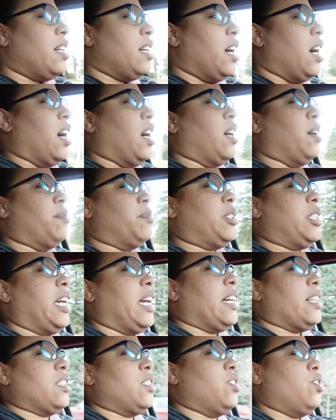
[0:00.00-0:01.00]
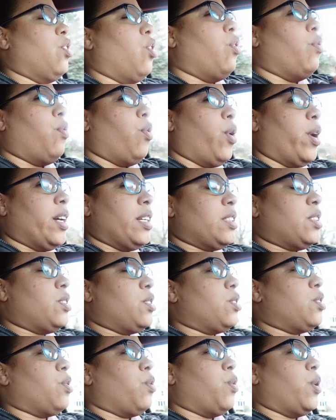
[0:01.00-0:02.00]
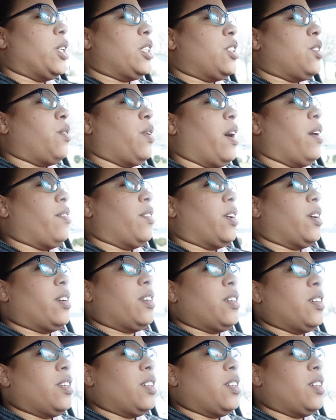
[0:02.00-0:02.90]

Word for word: Um, she has no voice whatsoever.